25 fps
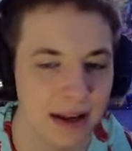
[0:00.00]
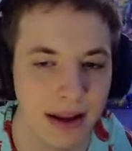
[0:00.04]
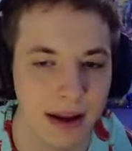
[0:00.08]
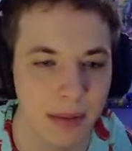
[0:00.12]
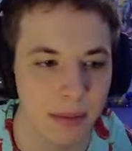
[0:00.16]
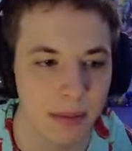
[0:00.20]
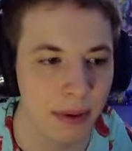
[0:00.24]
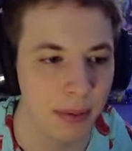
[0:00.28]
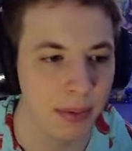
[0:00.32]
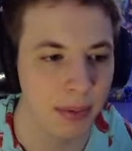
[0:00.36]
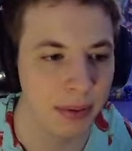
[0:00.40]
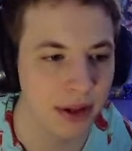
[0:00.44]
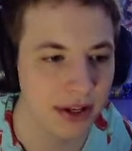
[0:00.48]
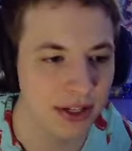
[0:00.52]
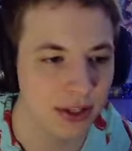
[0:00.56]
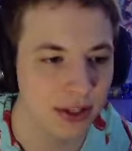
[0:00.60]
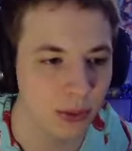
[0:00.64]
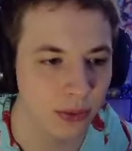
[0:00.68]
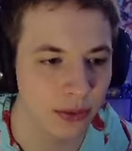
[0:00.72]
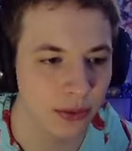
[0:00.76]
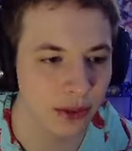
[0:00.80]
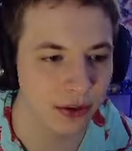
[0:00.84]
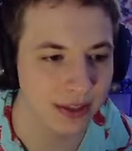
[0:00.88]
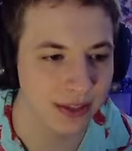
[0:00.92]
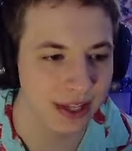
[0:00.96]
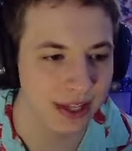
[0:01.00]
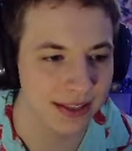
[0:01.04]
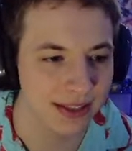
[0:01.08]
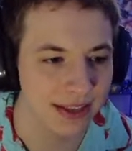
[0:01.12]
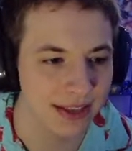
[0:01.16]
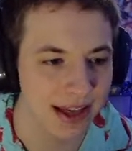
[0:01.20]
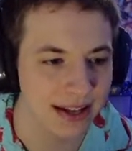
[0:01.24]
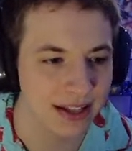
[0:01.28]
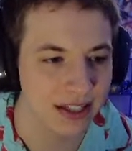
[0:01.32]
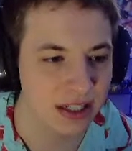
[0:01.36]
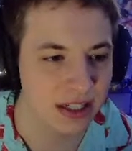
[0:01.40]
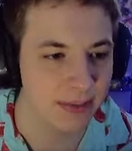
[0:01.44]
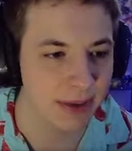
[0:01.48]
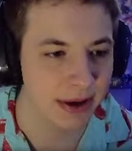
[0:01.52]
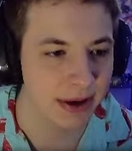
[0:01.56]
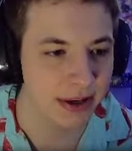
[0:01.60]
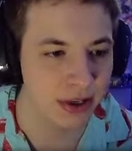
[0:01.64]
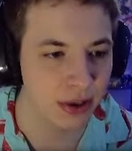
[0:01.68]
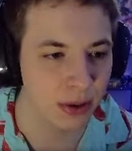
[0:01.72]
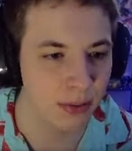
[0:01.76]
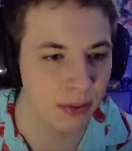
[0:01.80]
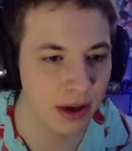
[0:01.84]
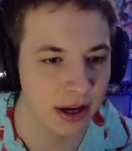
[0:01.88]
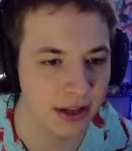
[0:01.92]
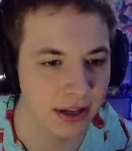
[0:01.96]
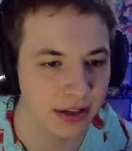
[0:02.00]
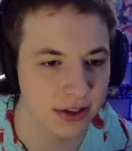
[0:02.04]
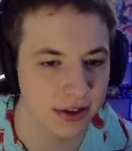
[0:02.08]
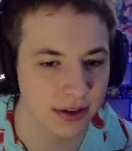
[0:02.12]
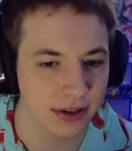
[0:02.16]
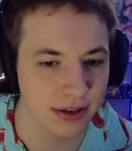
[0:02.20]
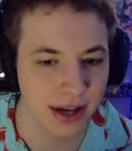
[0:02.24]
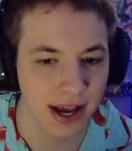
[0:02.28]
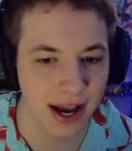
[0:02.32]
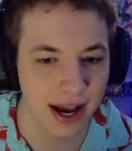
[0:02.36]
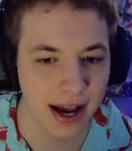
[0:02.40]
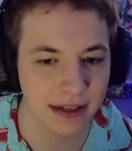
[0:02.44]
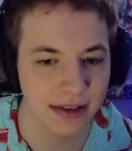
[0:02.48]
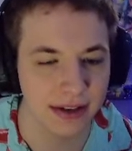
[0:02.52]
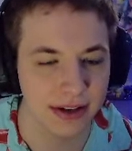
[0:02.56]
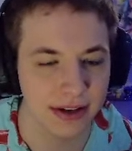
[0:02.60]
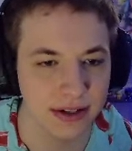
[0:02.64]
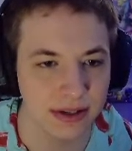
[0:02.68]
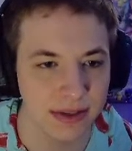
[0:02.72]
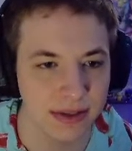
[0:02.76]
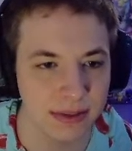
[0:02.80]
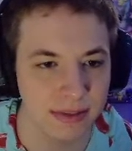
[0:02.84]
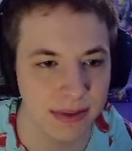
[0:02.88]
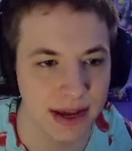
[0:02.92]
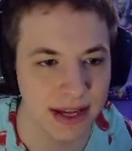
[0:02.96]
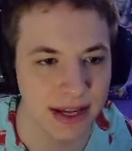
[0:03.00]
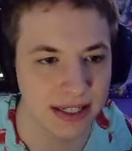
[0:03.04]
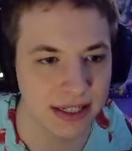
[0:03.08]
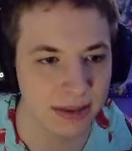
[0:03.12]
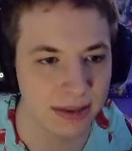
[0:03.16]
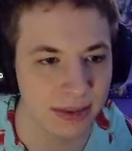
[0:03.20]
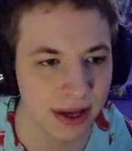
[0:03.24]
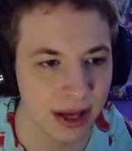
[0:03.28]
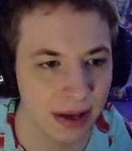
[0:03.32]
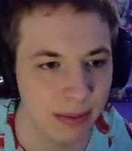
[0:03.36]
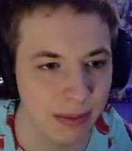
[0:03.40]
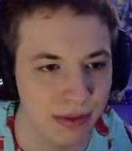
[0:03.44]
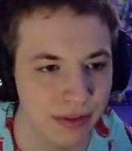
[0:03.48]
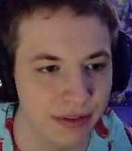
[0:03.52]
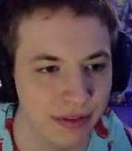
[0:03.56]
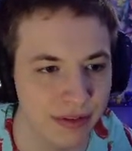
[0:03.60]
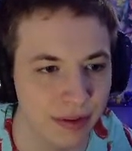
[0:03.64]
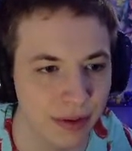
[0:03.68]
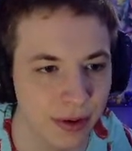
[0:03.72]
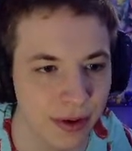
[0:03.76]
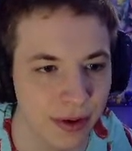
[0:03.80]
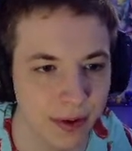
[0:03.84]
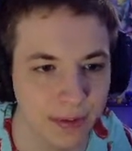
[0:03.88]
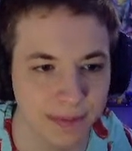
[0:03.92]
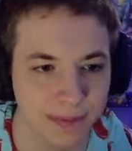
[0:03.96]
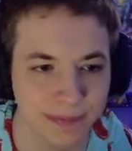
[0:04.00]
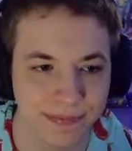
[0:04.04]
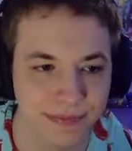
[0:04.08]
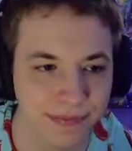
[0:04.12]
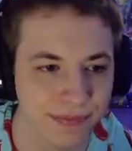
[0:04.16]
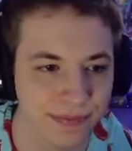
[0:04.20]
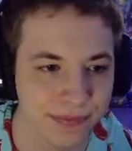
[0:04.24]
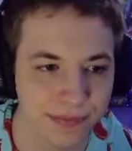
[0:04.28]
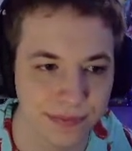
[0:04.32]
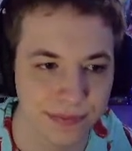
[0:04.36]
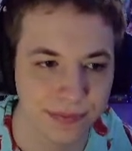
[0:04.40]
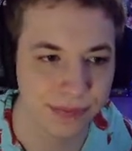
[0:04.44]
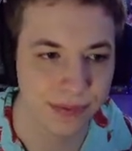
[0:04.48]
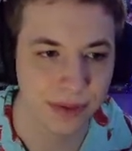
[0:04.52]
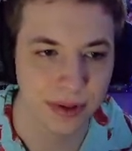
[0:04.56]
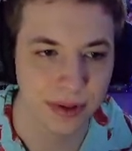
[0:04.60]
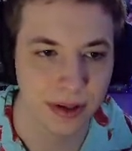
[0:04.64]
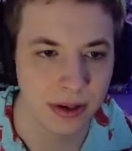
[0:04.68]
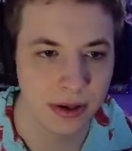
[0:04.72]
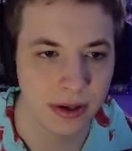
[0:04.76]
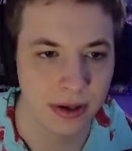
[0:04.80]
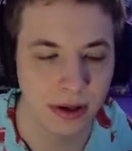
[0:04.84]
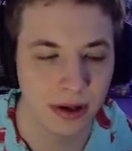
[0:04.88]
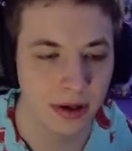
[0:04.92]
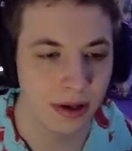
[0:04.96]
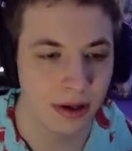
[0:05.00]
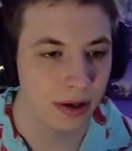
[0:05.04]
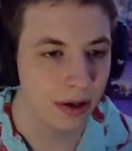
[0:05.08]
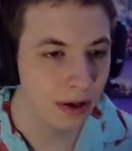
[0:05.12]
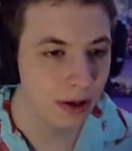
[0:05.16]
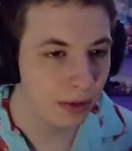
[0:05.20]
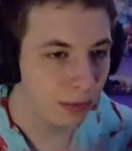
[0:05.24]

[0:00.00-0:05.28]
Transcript: but plus there's like that special monster guy that has messed me up before. We